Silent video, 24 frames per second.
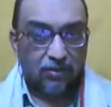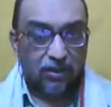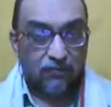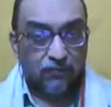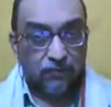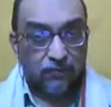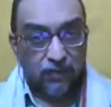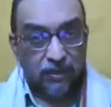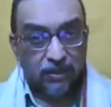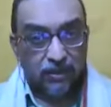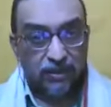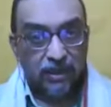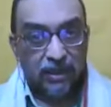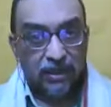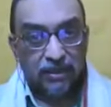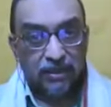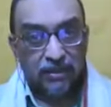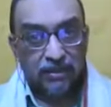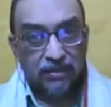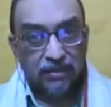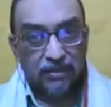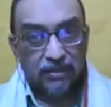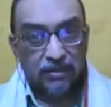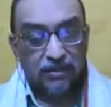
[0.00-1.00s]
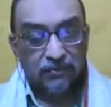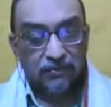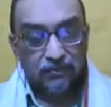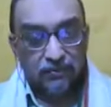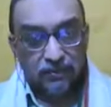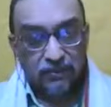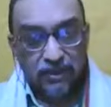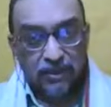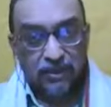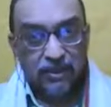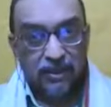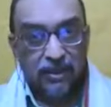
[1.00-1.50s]
But for that, the
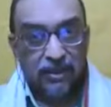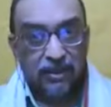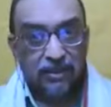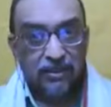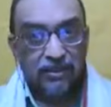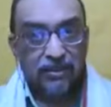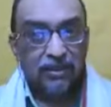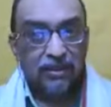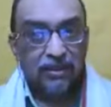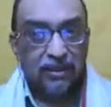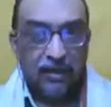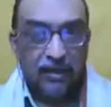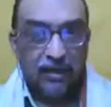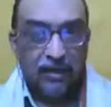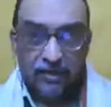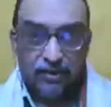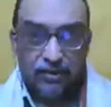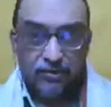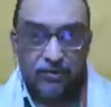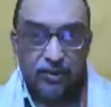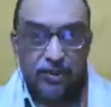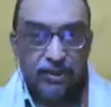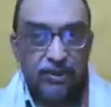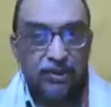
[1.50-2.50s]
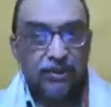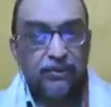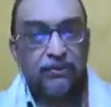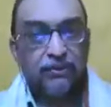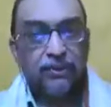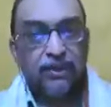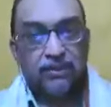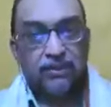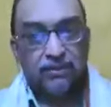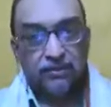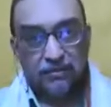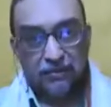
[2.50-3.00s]
we care has to be
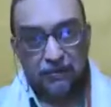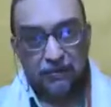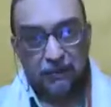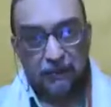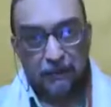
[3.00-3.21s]
genuine.